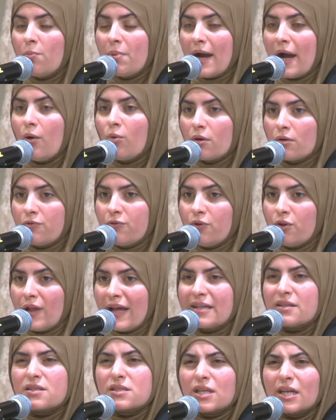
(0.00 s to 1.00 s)
powerful
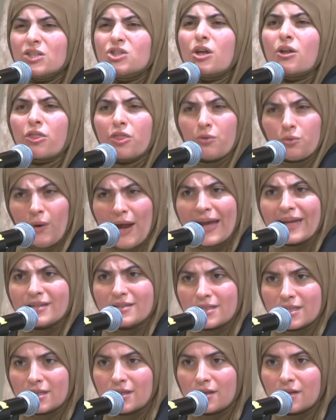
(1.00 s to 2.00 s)
and such a
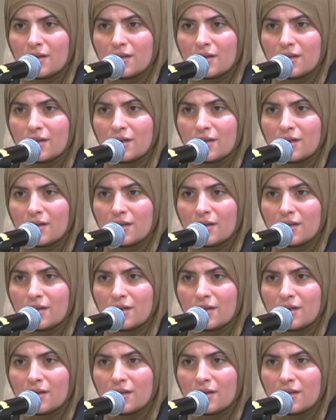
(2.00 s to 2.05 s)
threat